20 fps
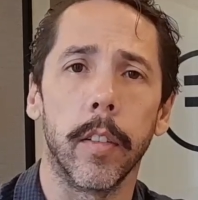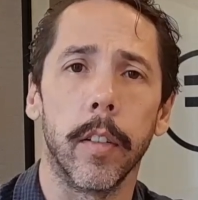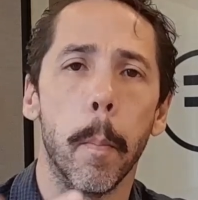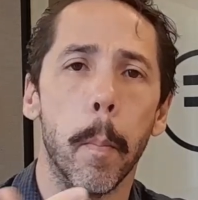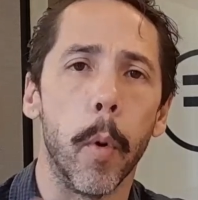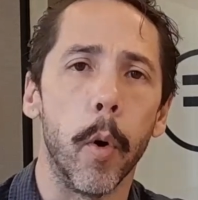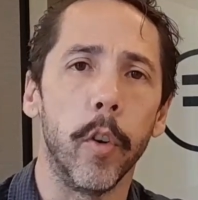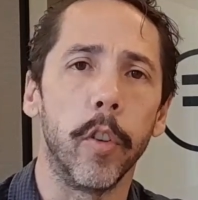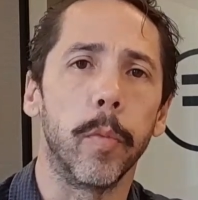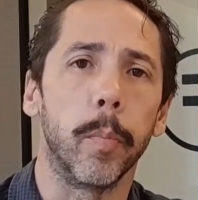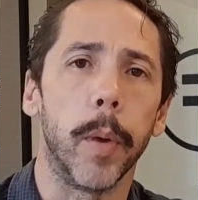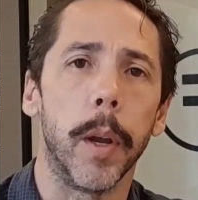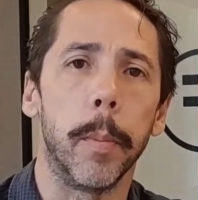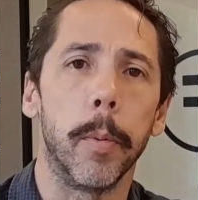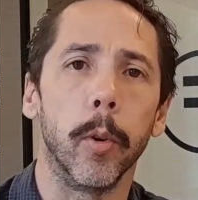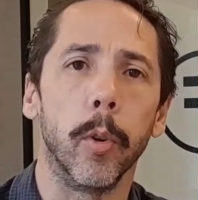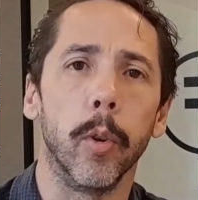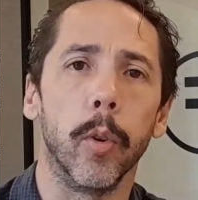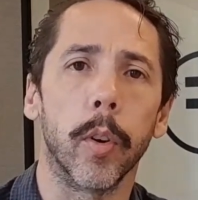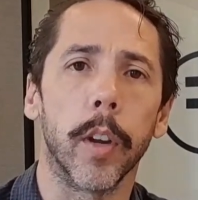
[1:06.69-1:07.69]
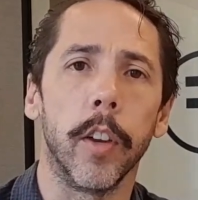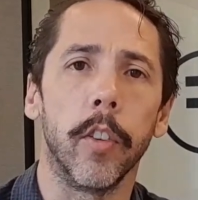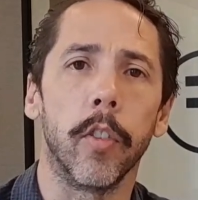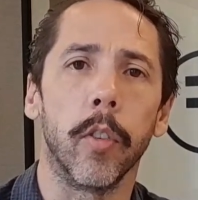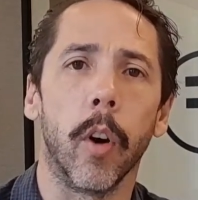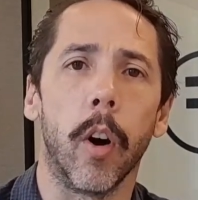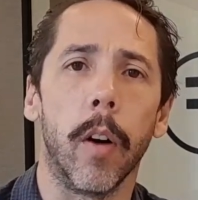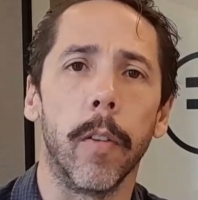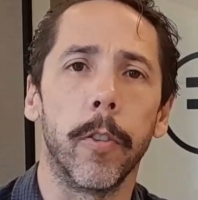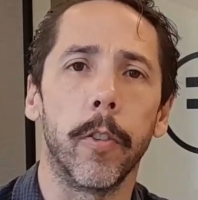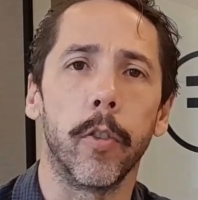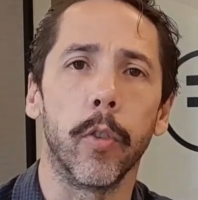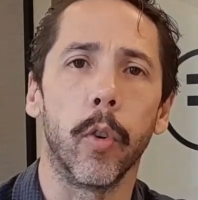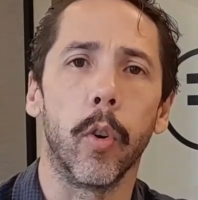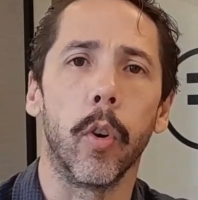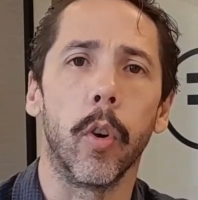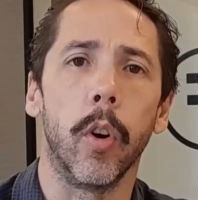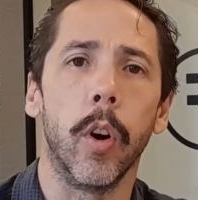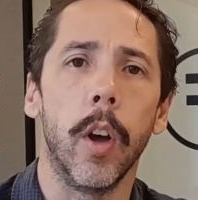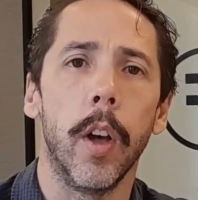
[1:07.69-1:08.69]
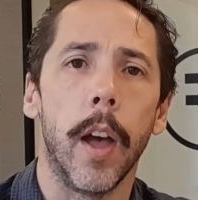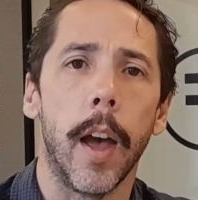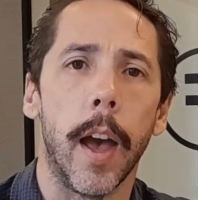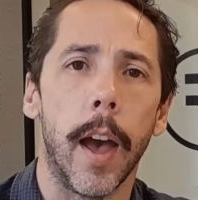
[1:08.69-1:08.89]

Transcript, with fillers: Most people looking to offshore